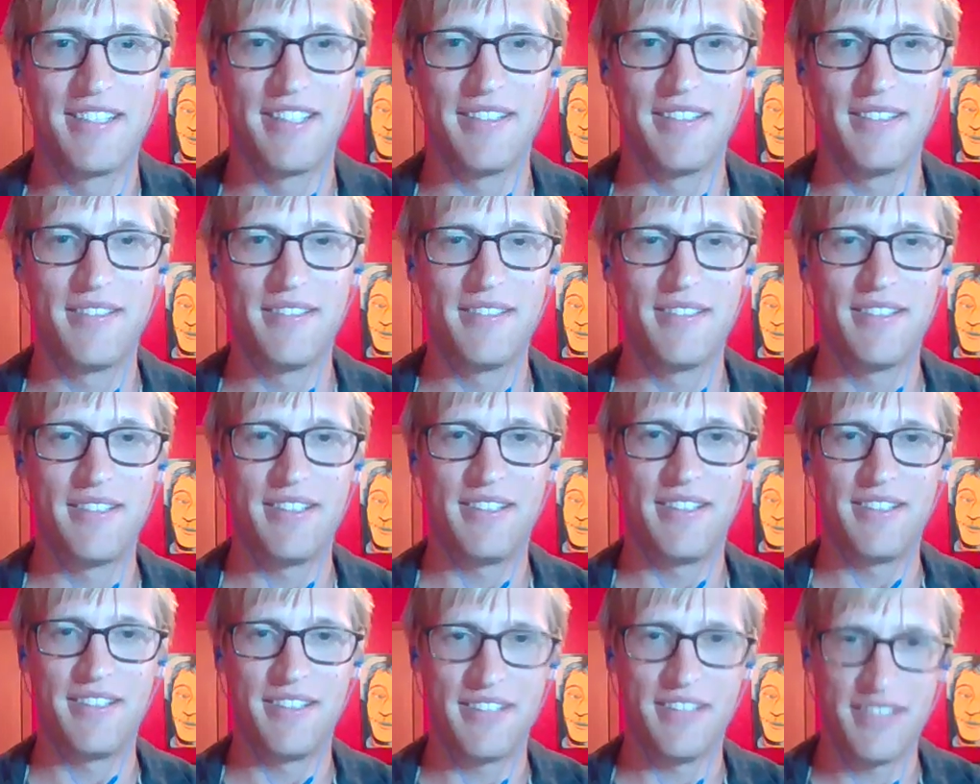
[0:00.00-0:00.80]
And
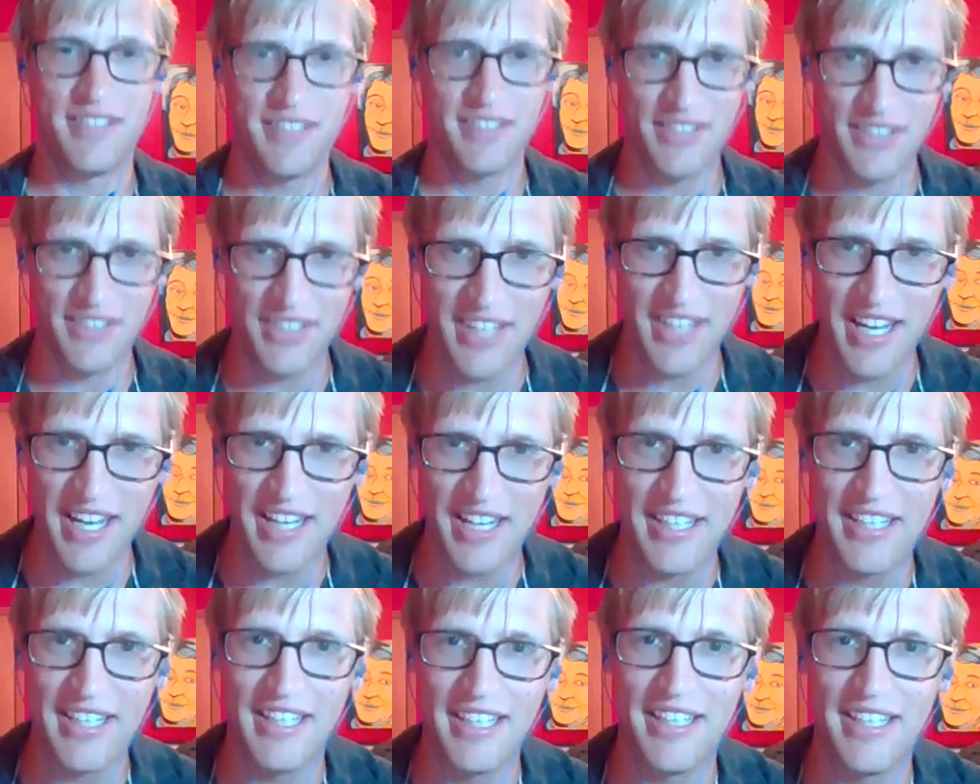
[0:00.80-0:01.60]
do you
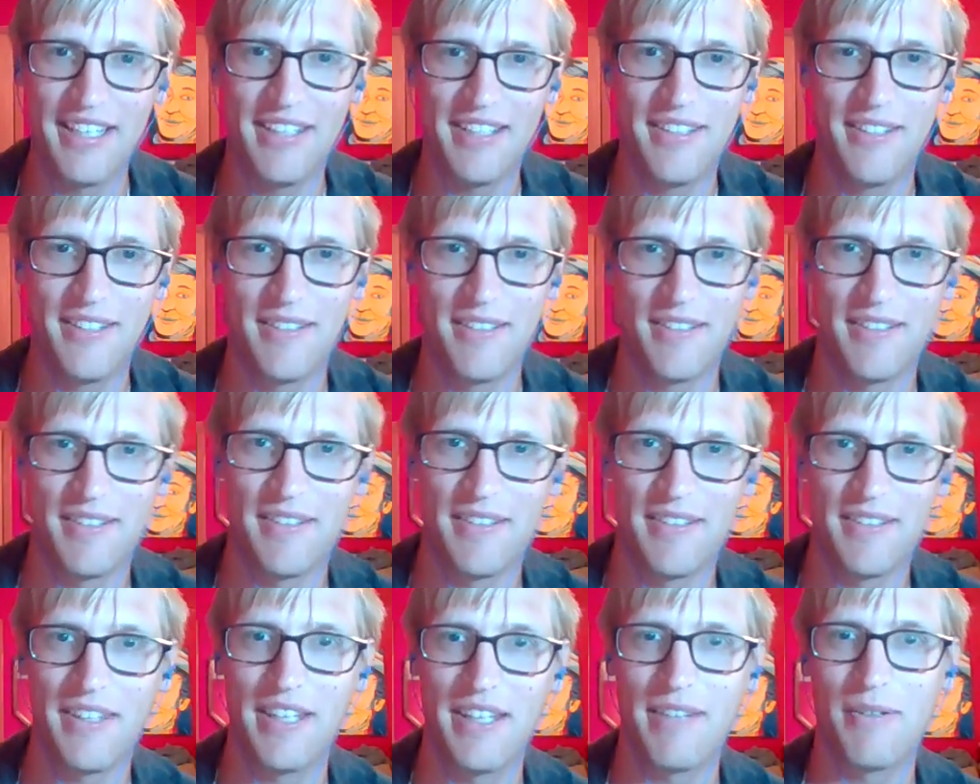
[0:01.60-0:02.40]
got any?
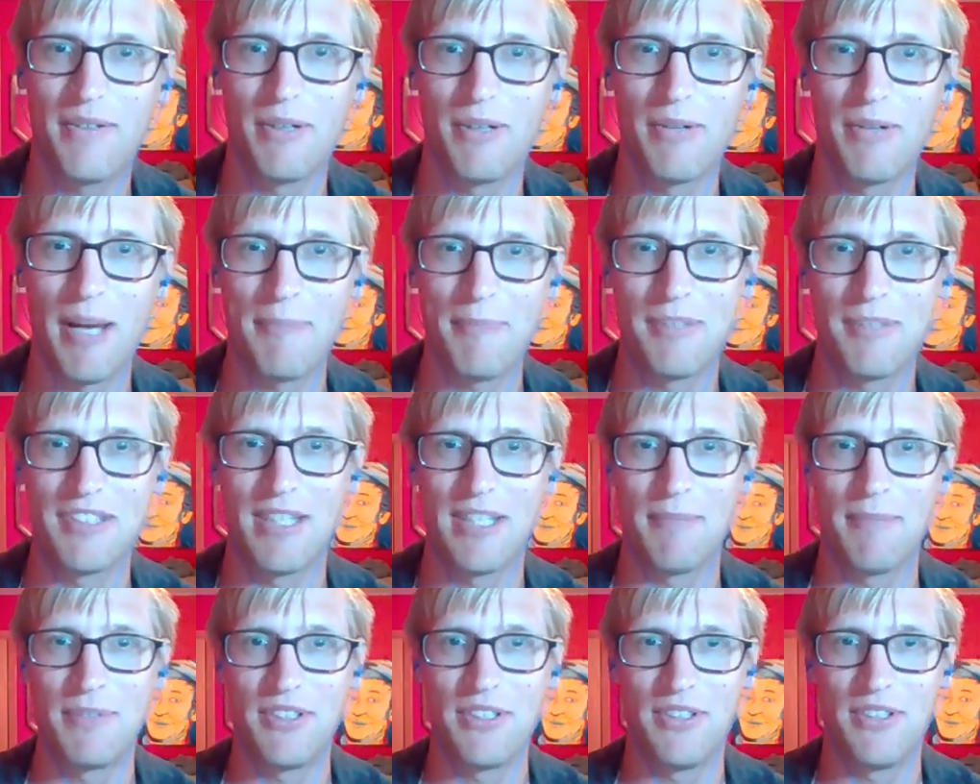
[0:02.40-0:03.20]
I think we'll wrap this
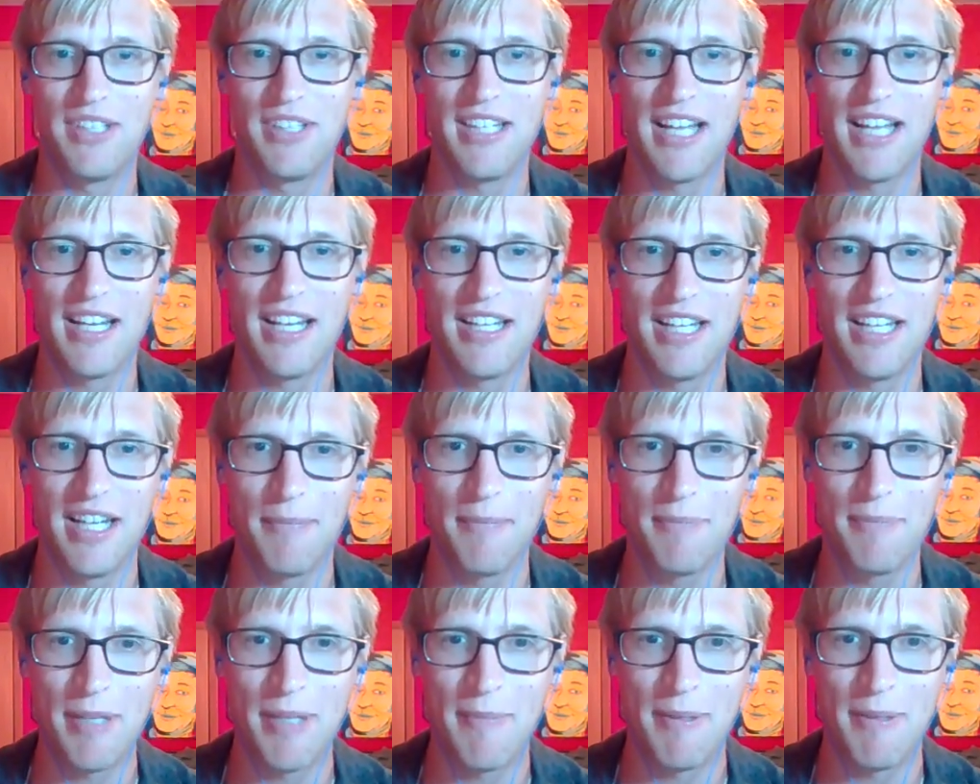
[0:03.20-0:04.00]
up soon. Do you got any
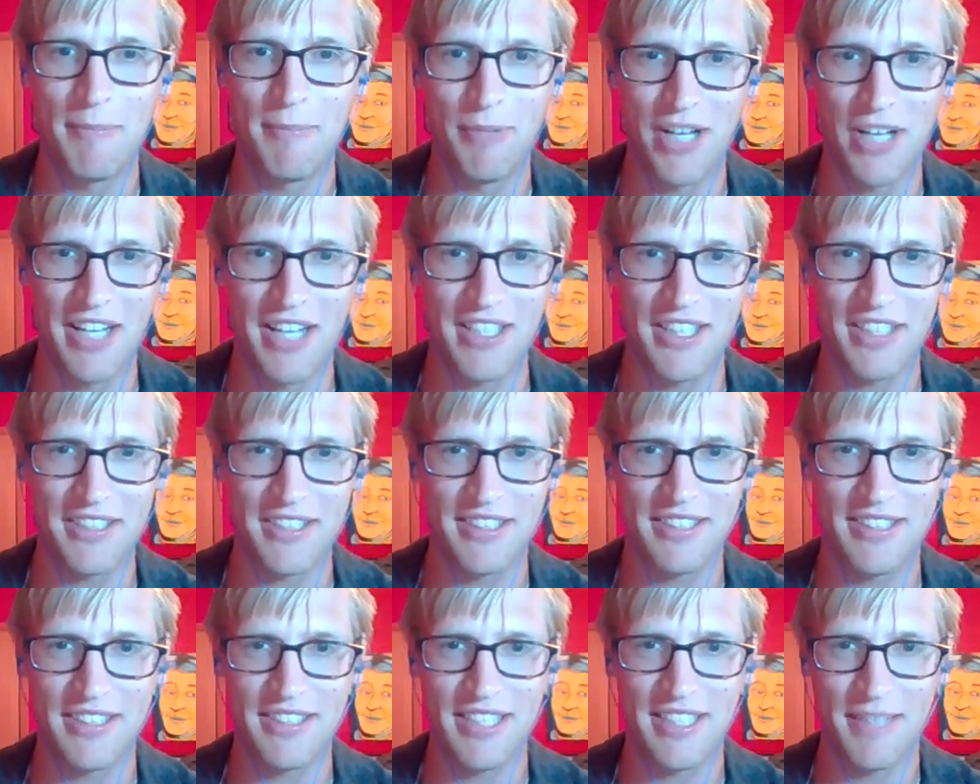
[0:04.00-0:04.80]
upcoming
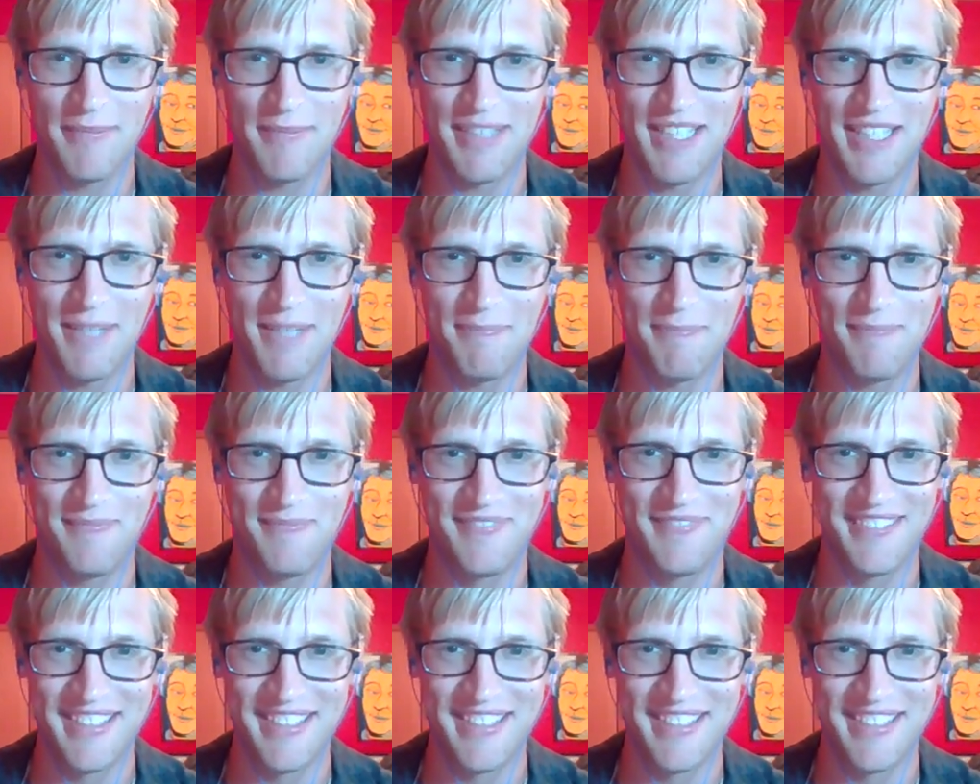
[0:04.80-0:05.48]
projects coming up?